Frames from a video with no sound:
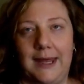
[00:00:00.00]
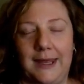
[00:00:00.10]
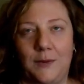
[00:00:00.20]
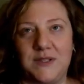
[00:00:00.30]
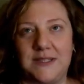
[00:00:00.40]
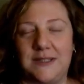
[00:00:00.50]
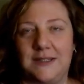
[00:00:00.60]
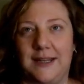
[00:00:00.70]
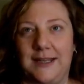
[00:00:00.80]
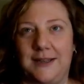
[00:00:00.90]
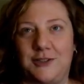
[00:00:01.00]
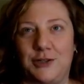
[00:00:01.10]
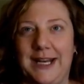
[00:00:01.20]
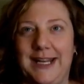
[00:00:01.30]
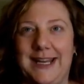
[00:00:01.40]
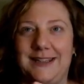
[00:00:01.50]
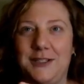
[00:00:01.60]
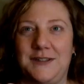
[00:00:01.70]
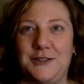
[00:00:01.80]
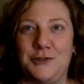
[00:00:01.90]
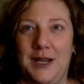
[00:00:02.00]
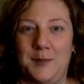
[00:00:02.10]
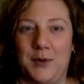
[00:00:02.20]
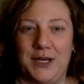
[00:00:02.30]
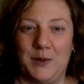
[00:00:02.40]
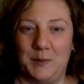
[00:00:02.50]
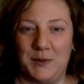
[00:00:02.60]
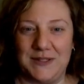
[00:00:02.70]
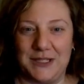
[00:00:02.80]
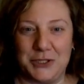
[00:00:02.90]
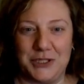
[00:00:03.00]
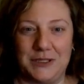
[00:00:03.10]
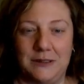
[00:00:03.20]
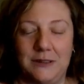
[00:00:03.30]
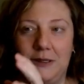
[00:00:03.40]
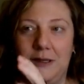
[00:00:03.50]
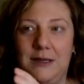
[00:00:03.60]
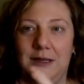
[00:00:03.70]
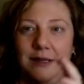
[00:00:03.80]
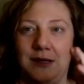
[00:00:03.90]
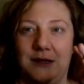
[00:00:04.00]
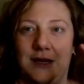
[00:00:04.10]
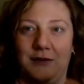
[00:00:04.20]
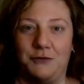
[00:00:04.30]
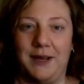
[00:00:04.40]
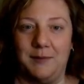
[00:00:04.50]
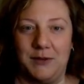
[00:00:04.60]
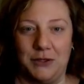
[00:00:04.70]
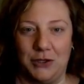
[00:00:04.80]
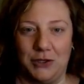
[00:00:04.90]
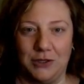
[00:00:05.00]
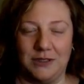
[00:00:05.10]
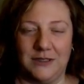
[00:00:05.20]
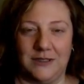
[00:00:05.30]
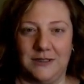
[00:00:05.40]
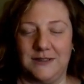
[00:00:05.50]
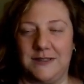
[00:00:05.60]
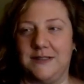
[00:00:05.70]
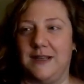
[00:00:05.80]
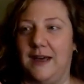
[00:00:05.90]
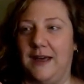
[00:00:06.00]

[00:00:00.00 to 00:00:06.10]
it was like trying to get the tripod in a position that framed the curtains.